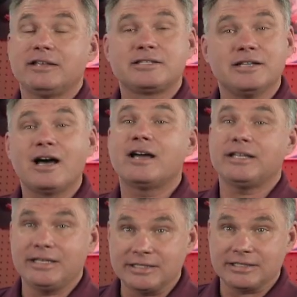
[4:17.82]
it's
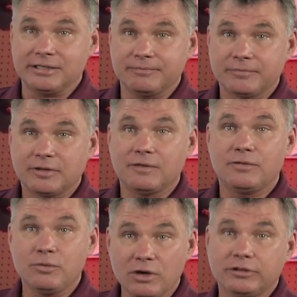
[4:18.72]
not easy.
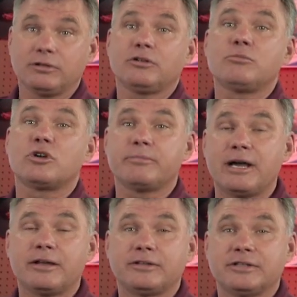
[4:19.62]
If you want to learn more
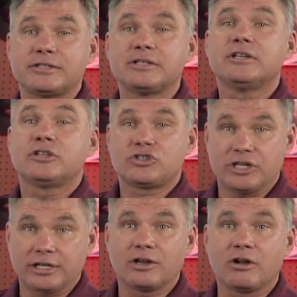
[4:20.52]
about this,
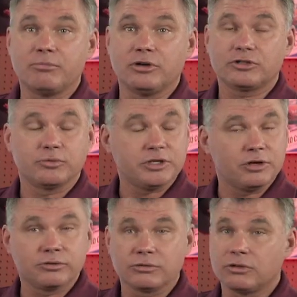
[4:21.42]
check out our books. We
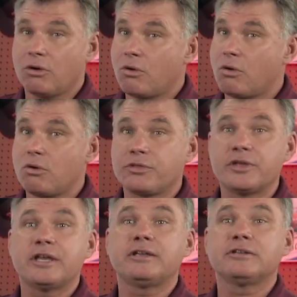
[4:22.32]
go through the whole
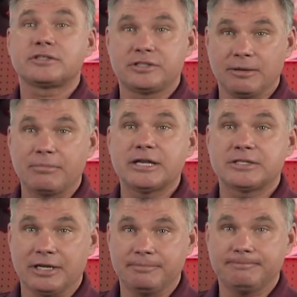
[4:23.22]
thing step by
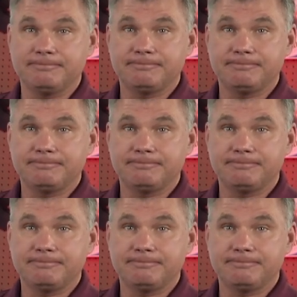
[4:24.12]
step.